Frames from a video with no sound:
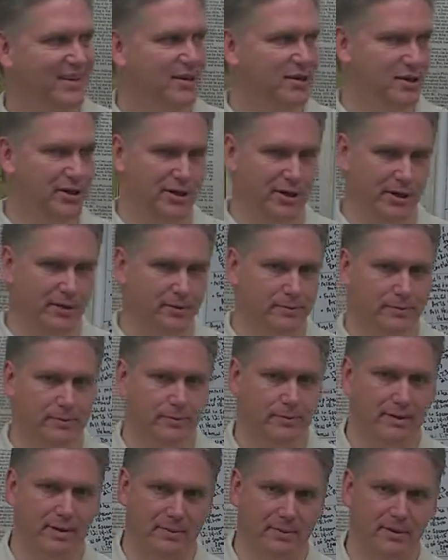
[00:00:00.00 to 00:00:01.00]
you don't,
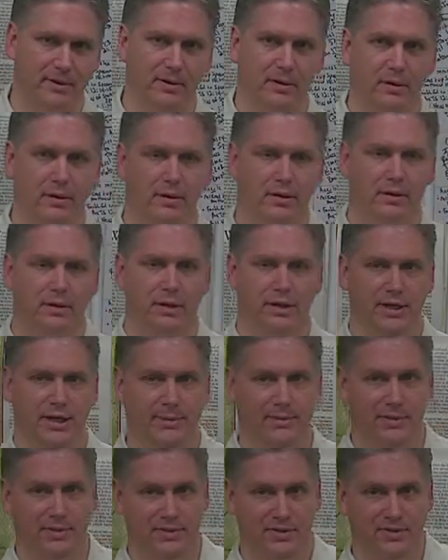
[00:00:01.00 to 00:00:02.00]
remember? In
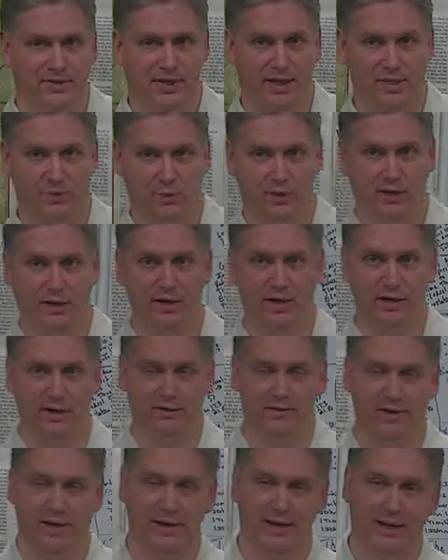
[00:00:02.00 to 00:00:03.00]
Hebrews it says we are
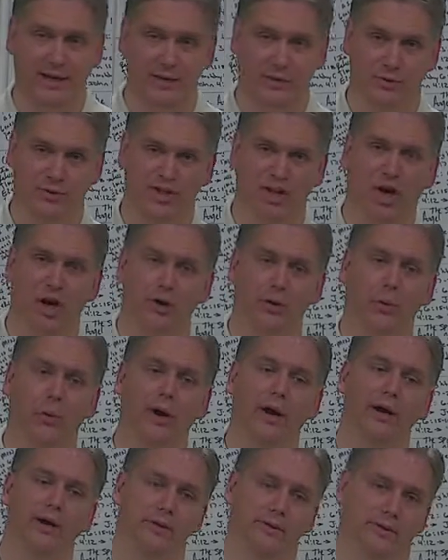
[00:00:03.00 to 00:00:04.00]
entertain angels
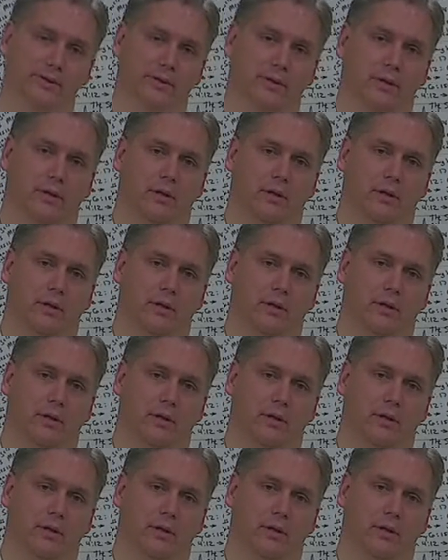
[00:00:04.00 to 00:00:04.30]
unawares.